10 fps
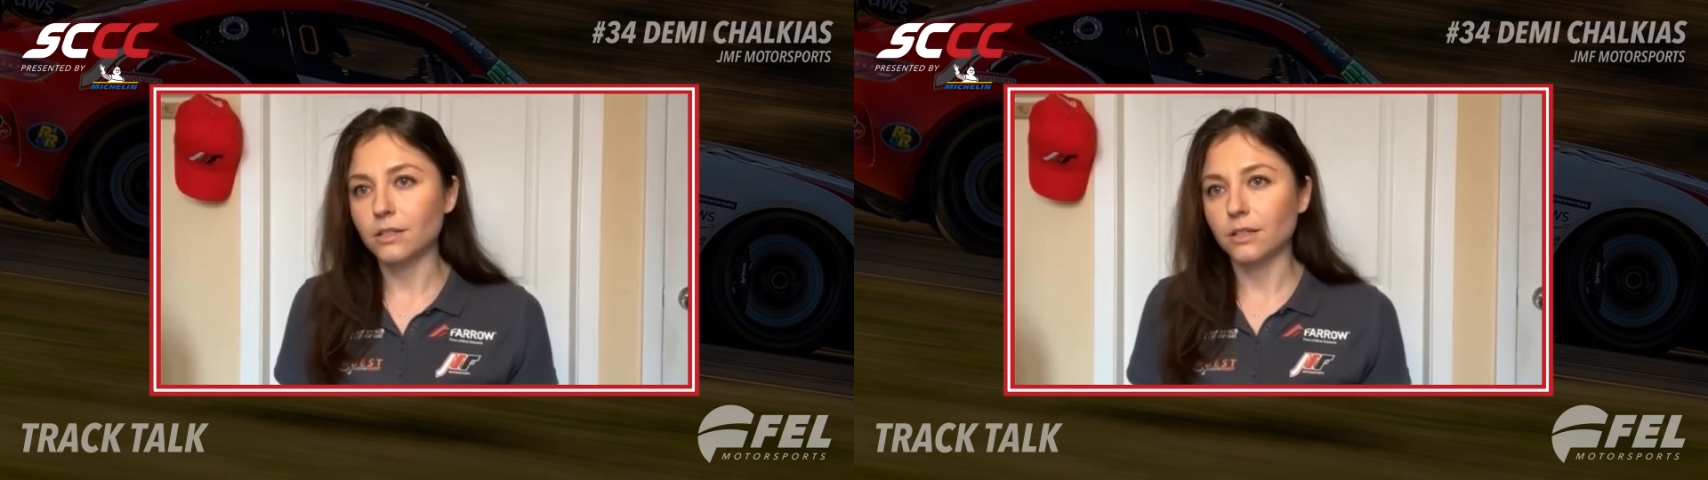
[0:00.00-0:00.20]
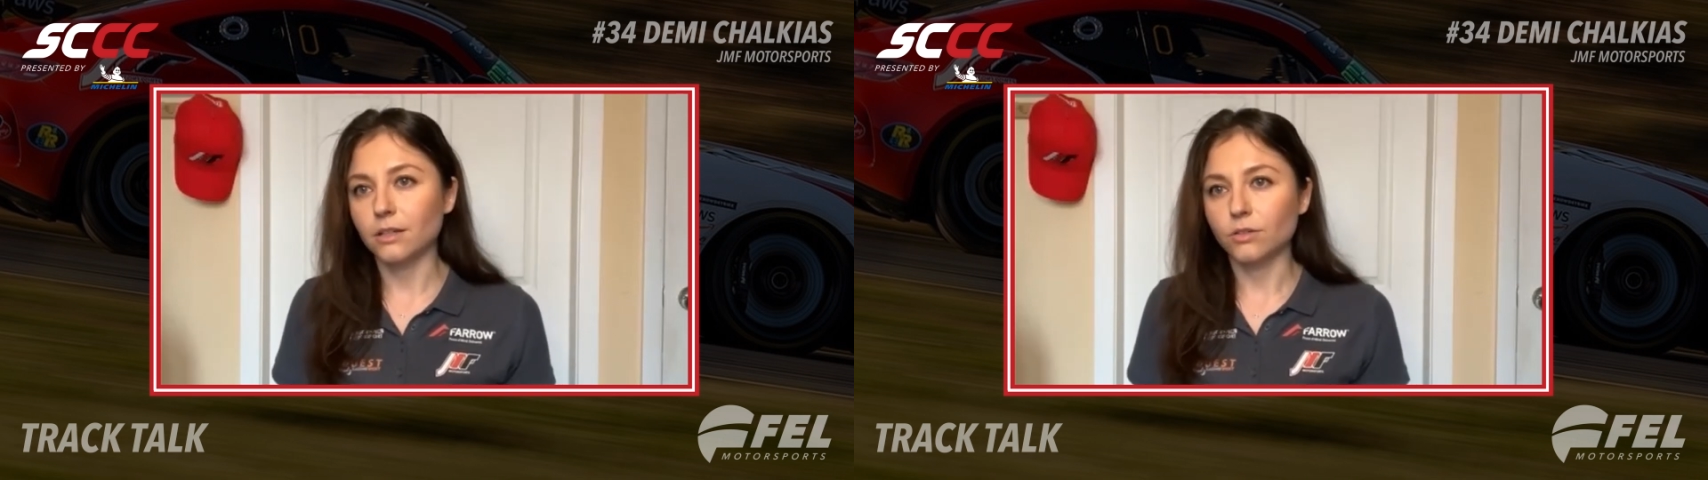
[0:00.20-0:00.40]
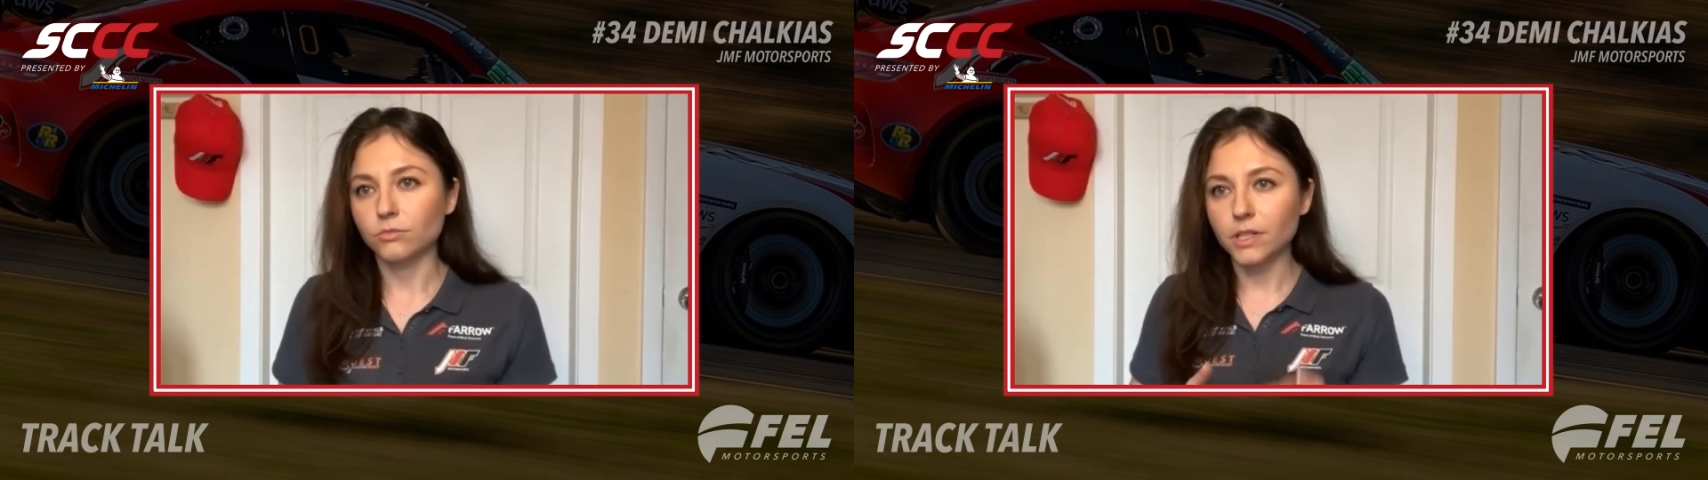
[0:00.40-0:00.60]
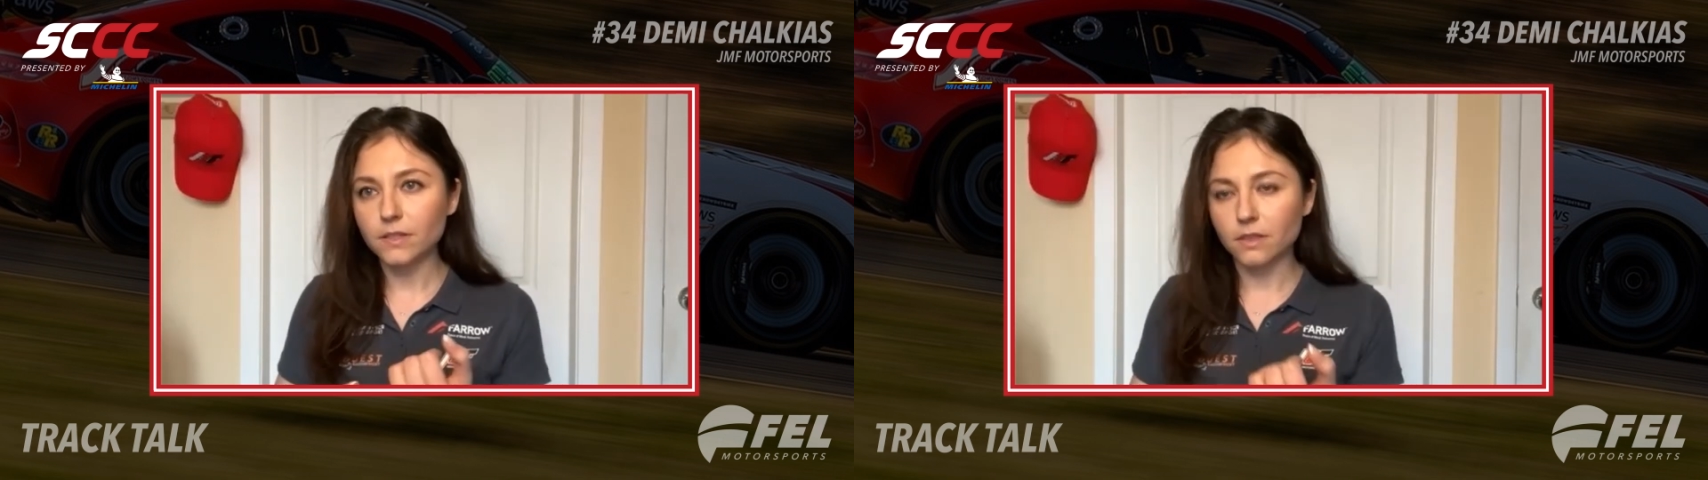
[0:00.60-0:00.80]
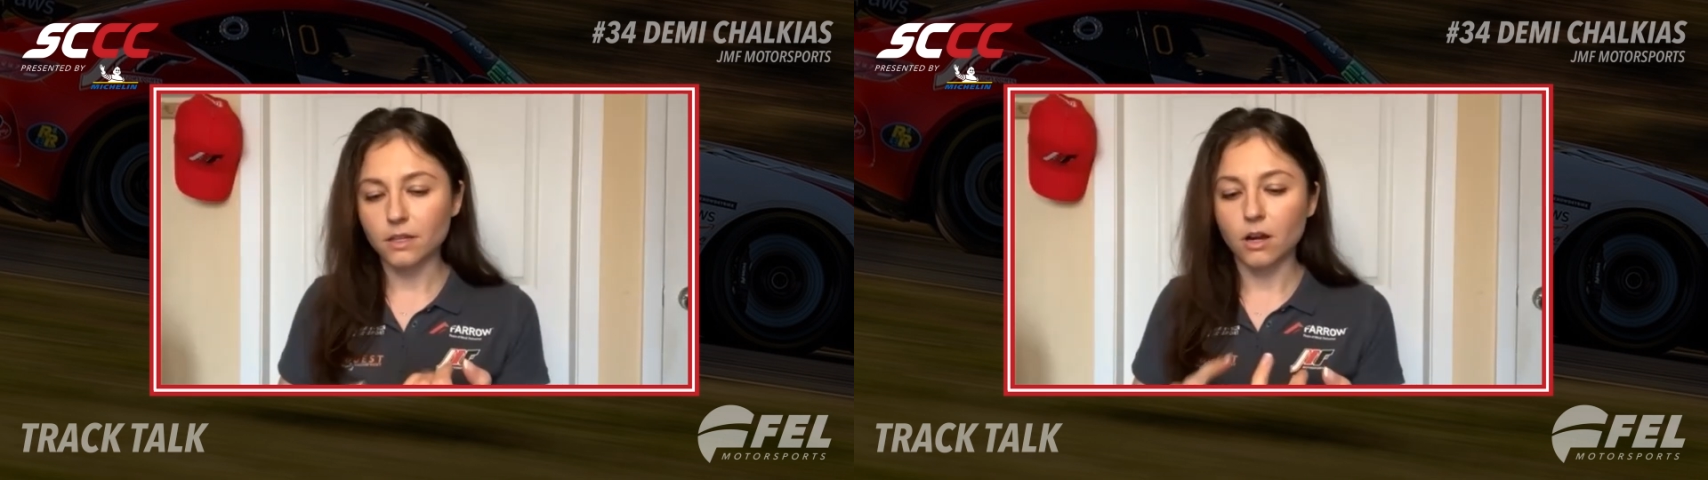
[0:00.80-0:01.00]
to
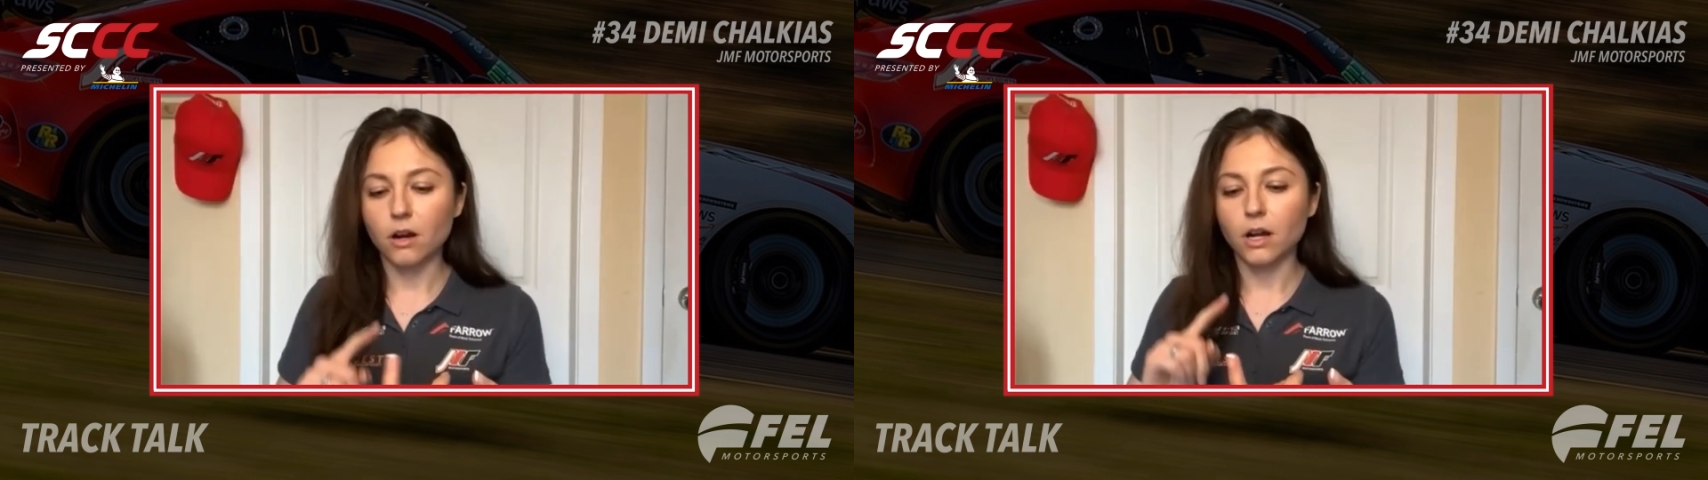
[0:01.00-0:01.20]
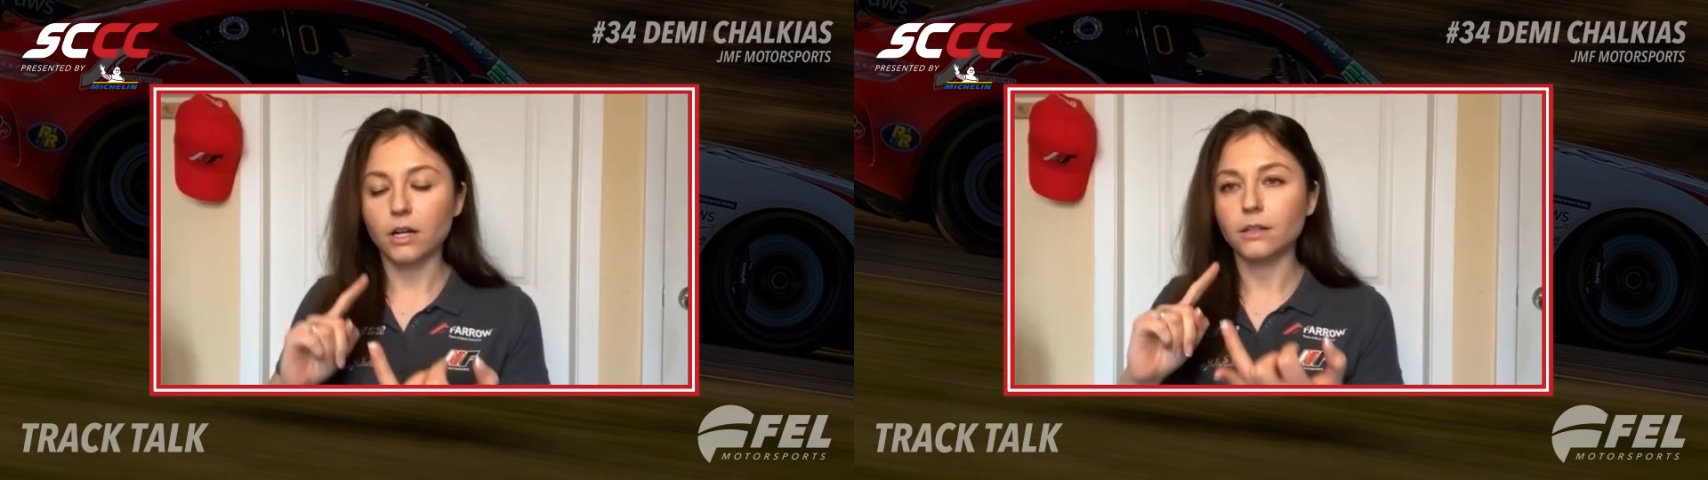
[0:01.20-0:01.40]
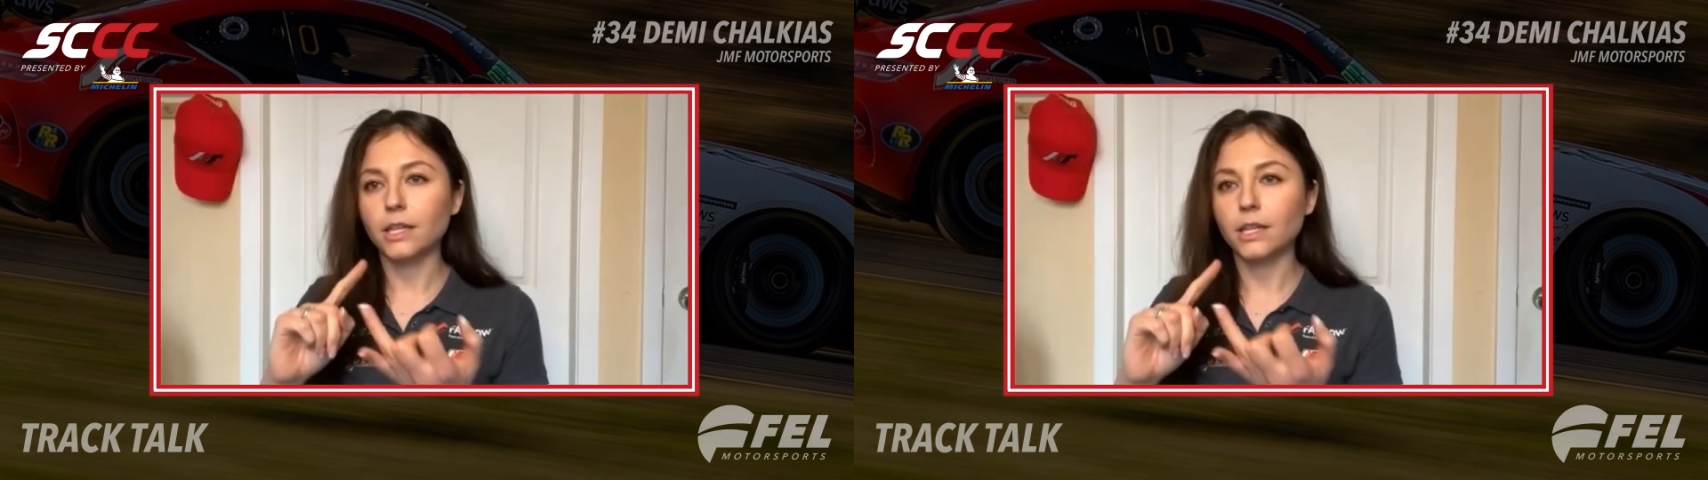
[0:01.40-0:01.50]
risk the car,